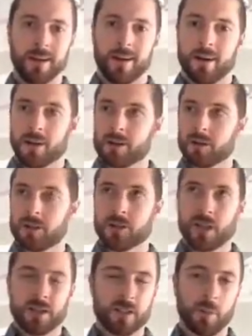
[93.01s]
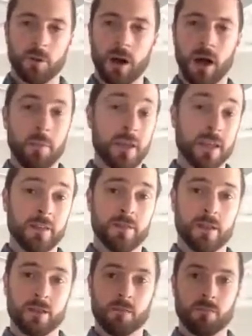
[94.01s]
There's a chance I may give
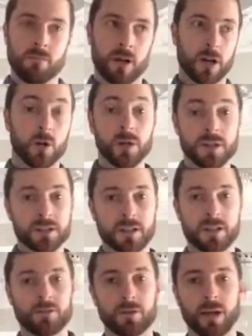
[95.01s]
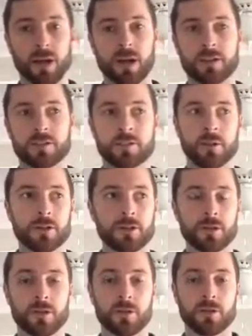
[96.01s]
him a quiz to give you guys to make
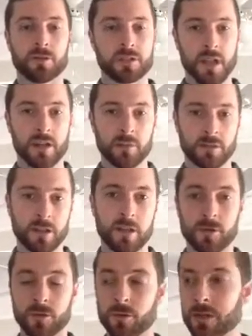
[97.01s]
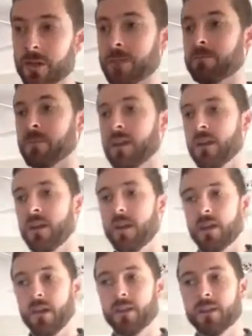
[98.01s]
sure you're staying up to date on your reading.
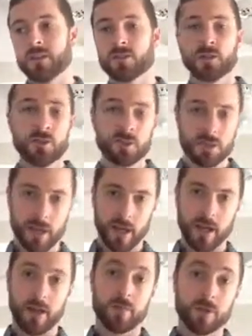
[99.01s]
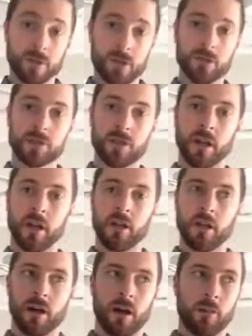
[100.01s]
And then every Tuesday,
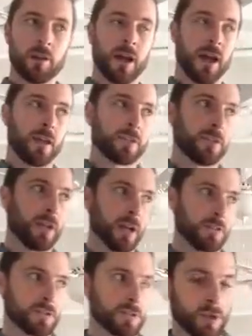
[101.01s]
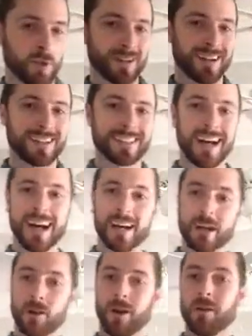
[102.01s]
I'm going to ask you guys to turn in a
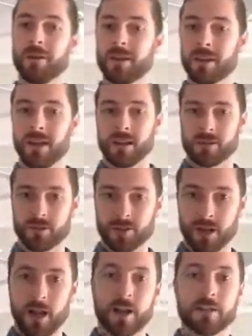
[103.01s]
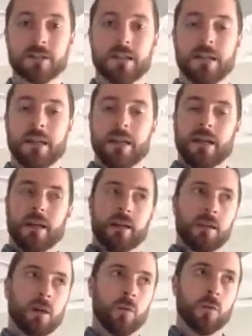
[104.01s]
diagramming exercise.
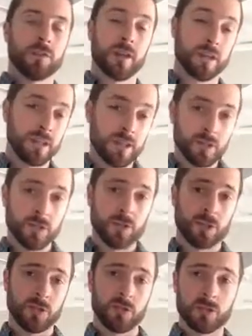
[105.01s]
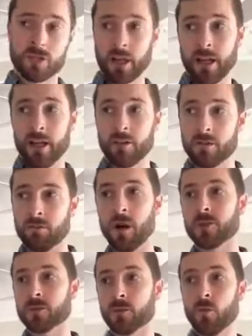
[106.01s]
Now, what that is, you should check out
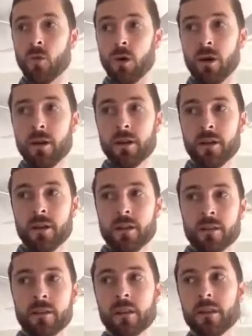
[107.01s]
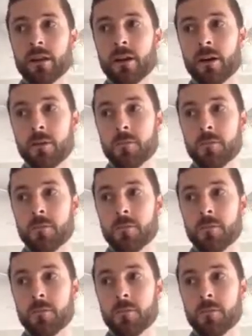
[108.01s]
Module 1 in the